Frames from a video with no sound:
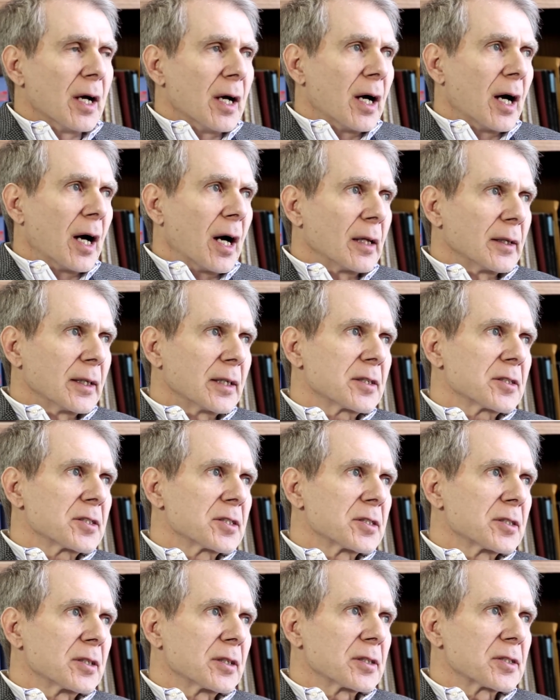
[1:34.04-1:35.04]
uh, let
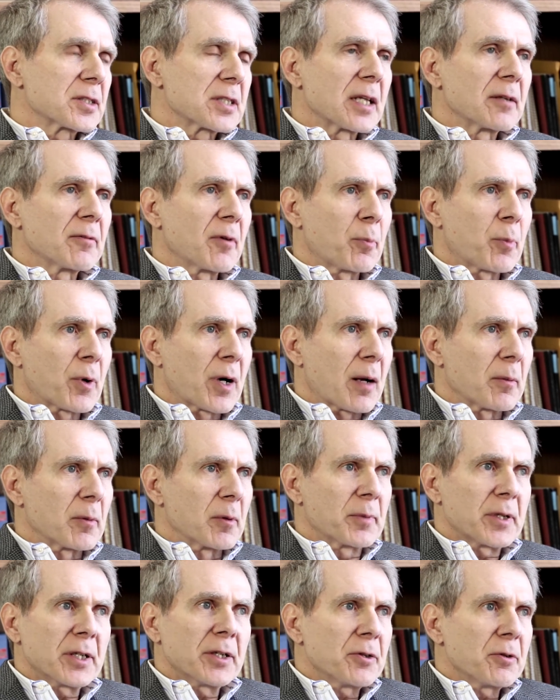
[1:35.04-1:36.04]
us uh, solve a
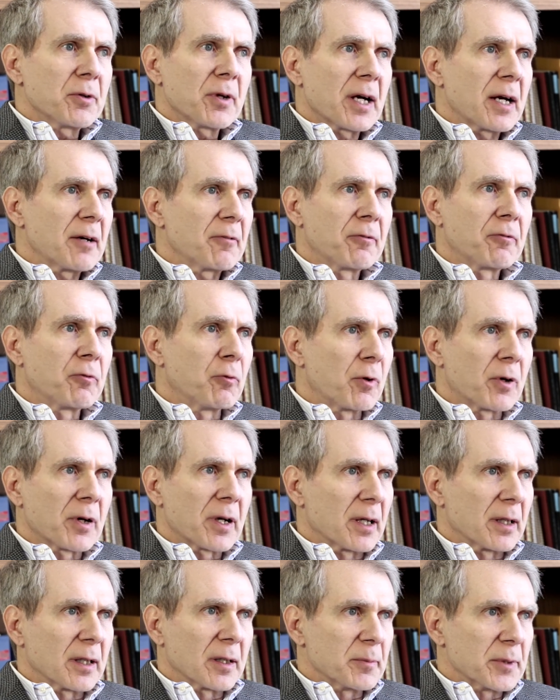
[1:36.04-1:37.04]
problem. Here you have four
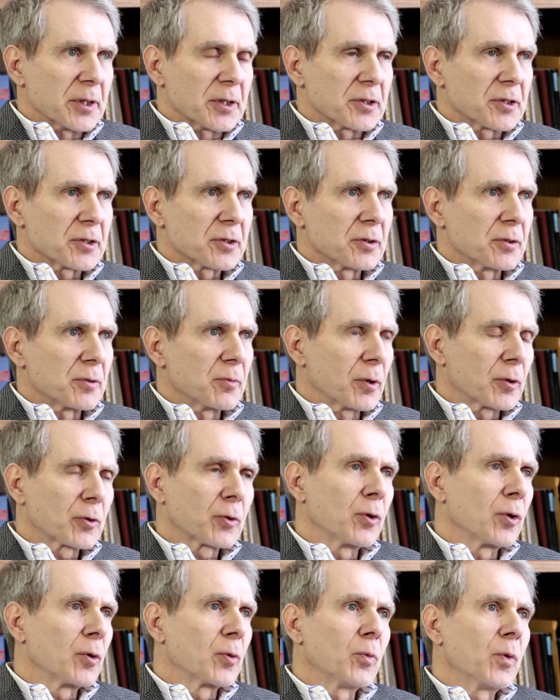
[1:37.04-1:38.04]
elements. We'll
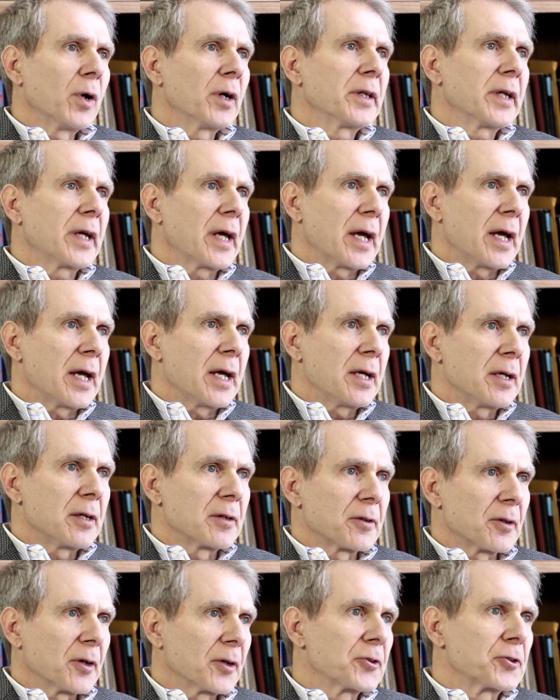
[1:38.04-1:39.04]
call one A,
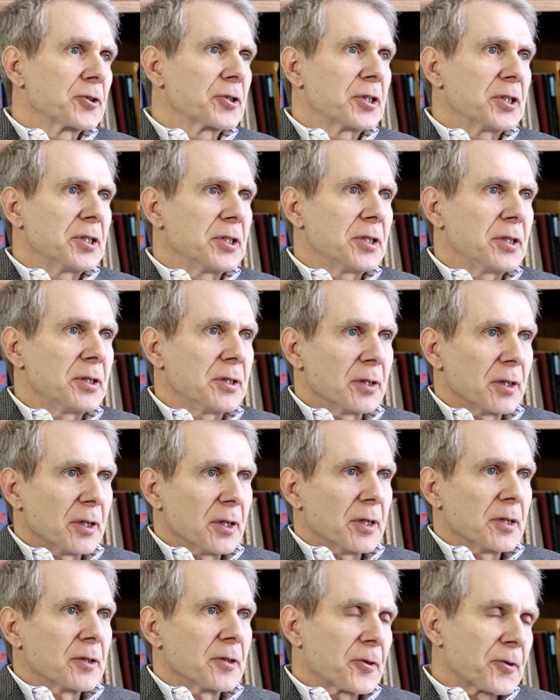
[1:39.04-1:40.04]
the other T,
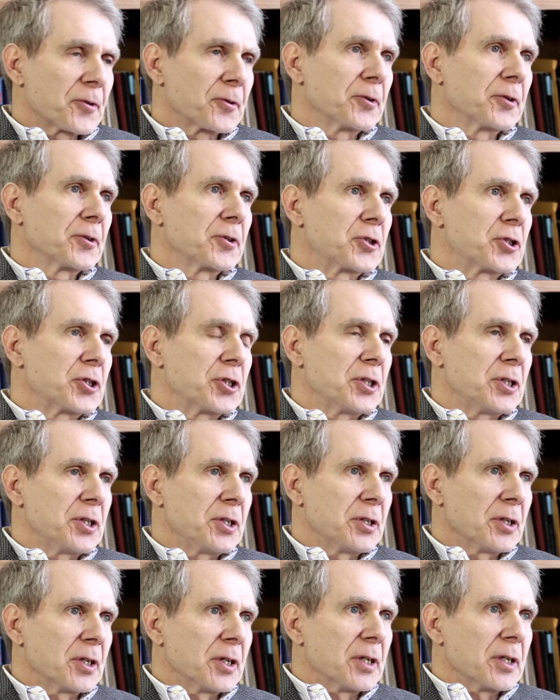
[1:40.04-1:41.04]
the third
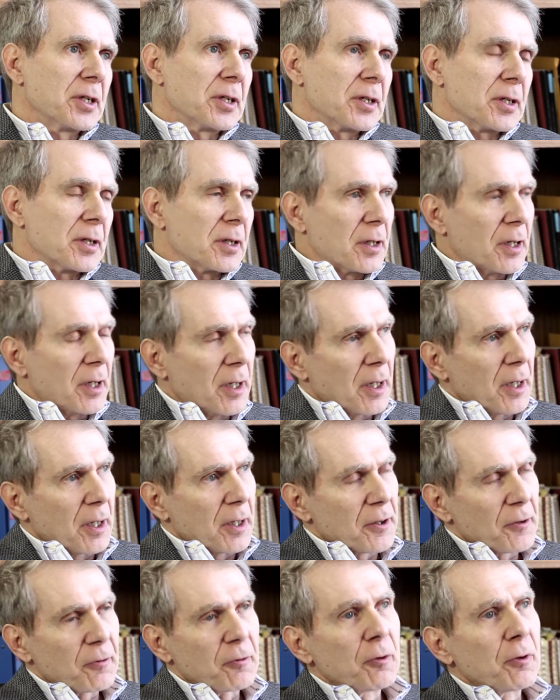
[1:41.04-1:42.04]
G,
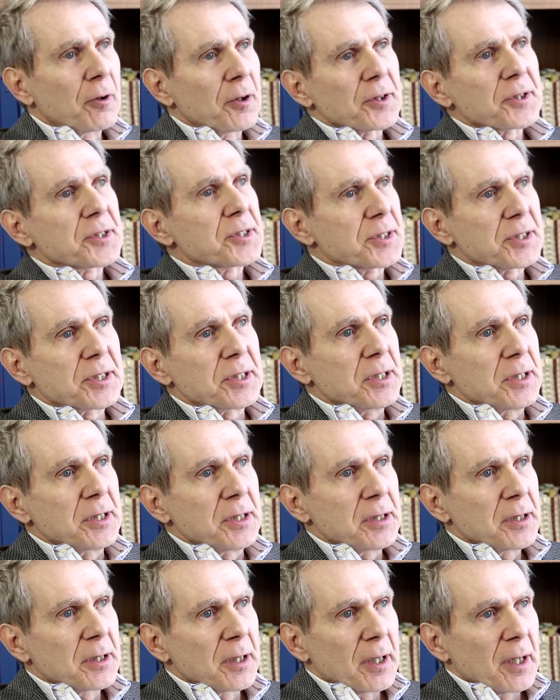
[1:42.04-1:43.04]
uh, the fourth
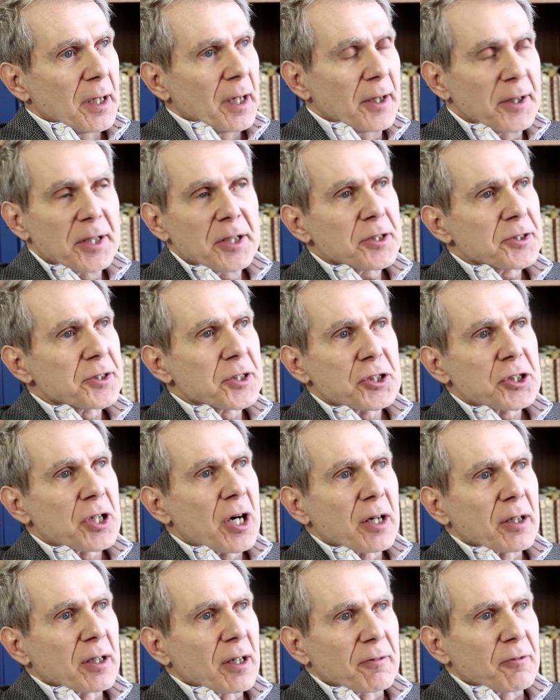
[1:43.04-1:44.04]
C, and here's the
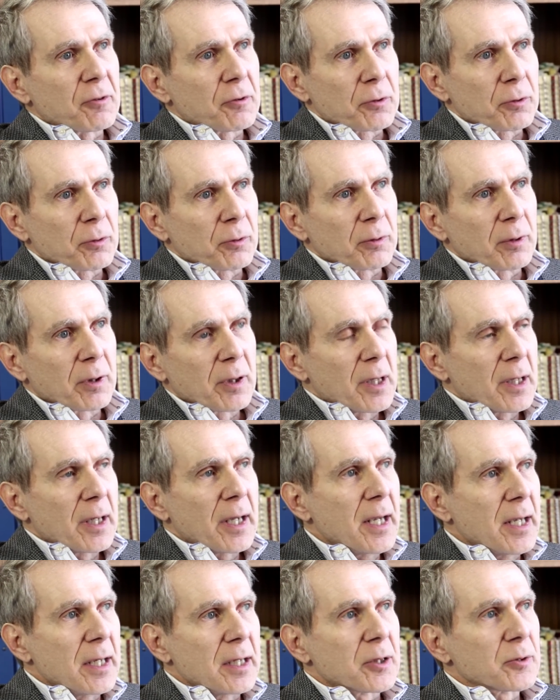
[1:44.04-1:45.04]
Chargaff rule.
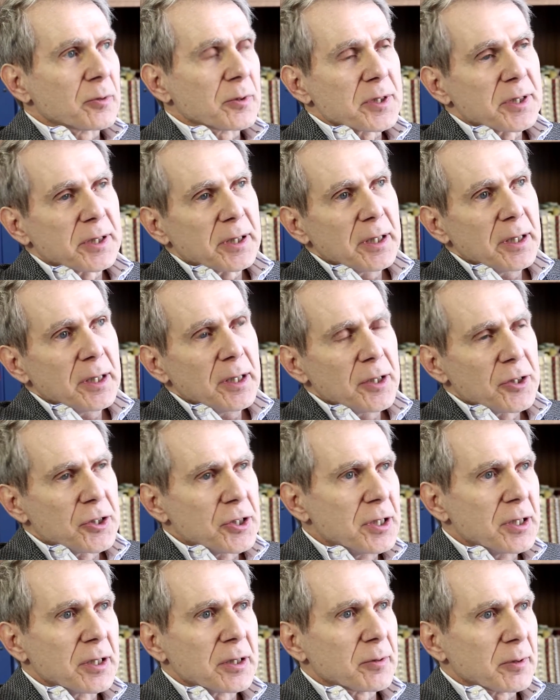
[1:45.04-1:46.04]
A equals T,
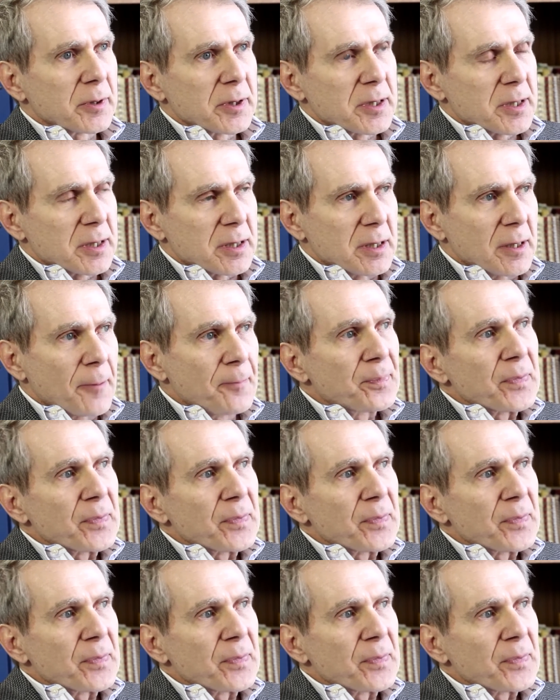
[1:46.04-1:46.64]
G equals C.